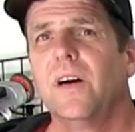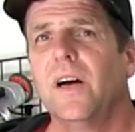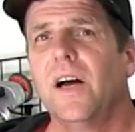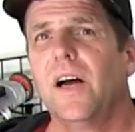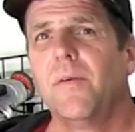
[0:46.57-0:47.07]

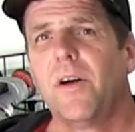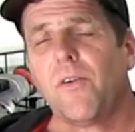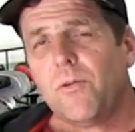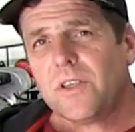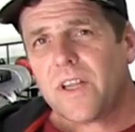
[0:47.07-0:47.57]
Uh, I
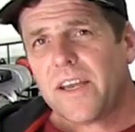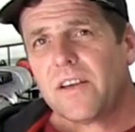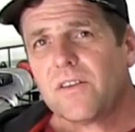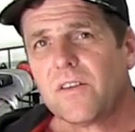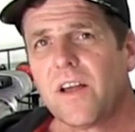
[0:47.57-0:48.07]
always like,
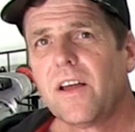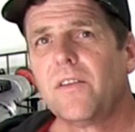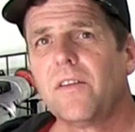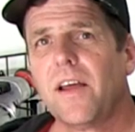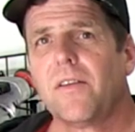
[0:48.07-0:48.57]
uh,
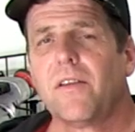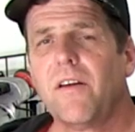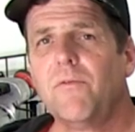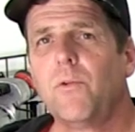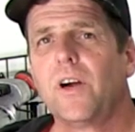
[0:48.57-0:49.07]
I
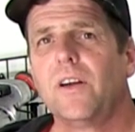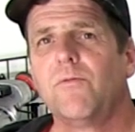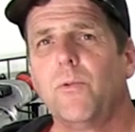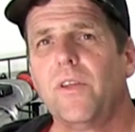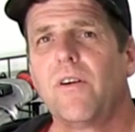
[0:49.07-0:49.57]
loved
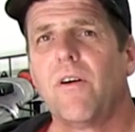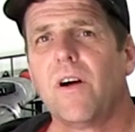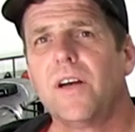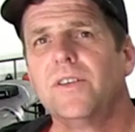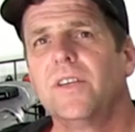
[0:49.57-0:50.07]
working with
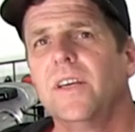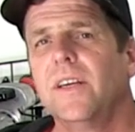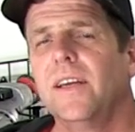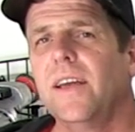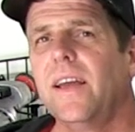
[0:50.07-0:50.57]
cars,
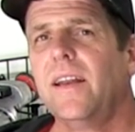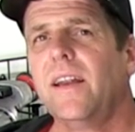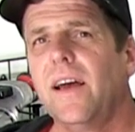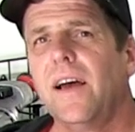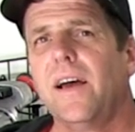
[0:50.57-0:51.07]

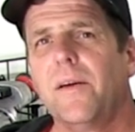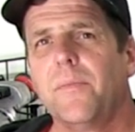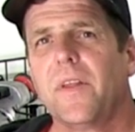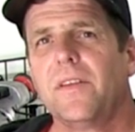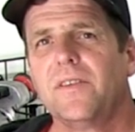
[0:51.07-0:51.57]
and
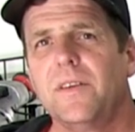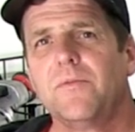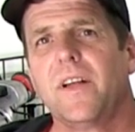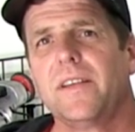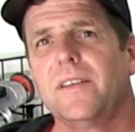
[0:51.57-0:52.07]
uh, that
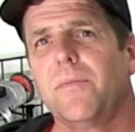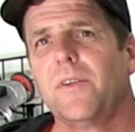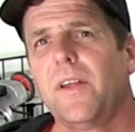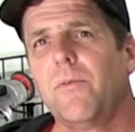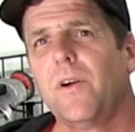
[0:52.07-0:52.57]
seemed like
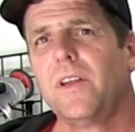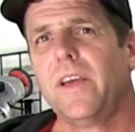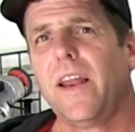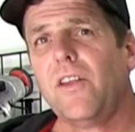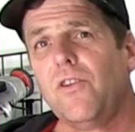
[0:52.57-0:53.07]
something I wanted to
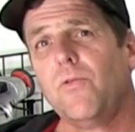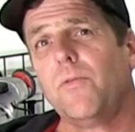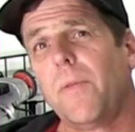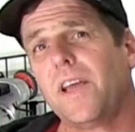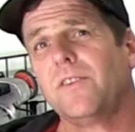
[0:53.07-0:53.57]
get into
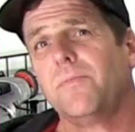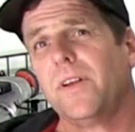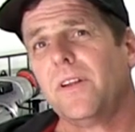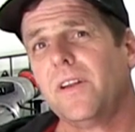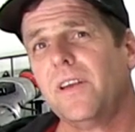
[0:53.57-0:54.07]
with
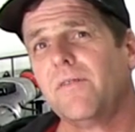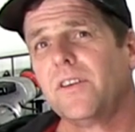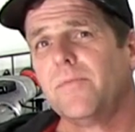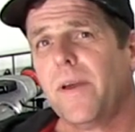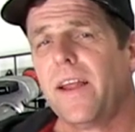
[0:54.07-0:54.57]
possibility of
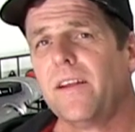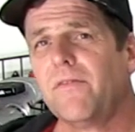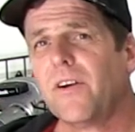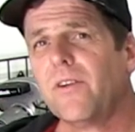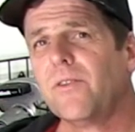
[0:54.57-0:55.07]
expanding
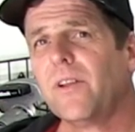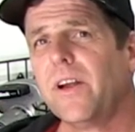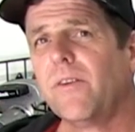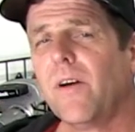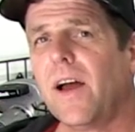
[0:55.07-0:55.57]
further
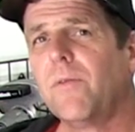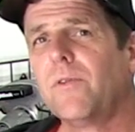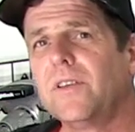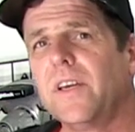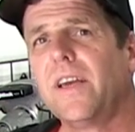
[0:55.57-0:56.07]
later on
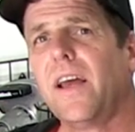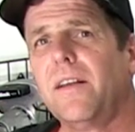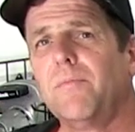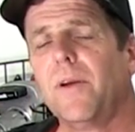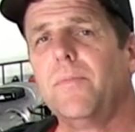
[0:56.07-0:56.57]
once I
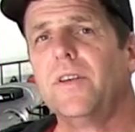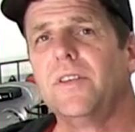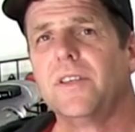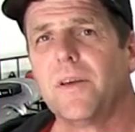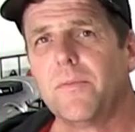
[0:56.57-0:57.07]
got my
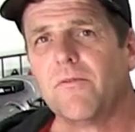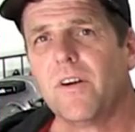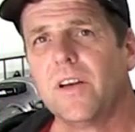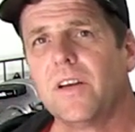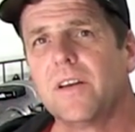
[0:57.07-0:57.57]
business up and
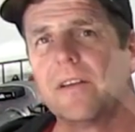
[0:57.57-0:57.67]
running.